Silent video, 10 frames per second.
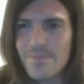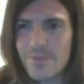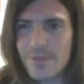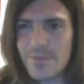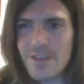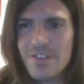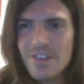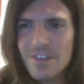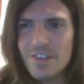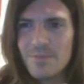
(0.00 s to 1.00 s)

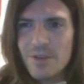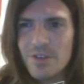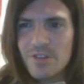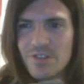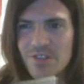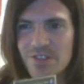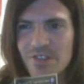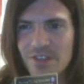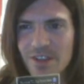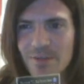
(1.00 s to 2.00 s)
Basically because
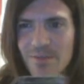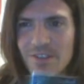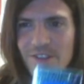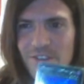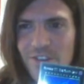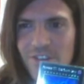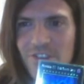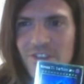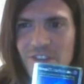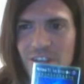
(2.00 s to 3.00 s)
it's a nice
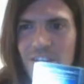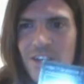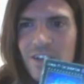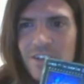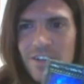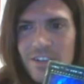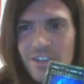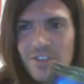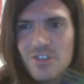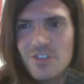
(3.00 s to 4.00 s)

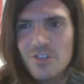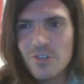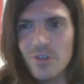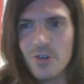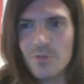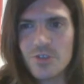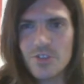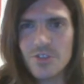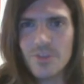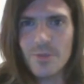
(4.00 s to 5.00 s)
additional option to
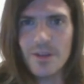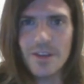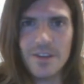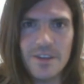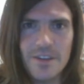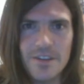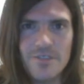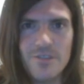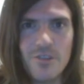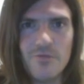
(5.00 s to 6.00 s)
play in
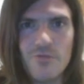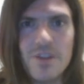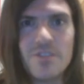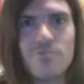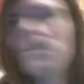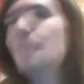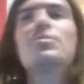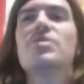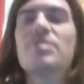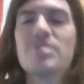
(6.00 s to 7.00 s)
Raid
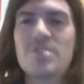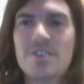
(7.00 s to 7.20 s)
Raptors.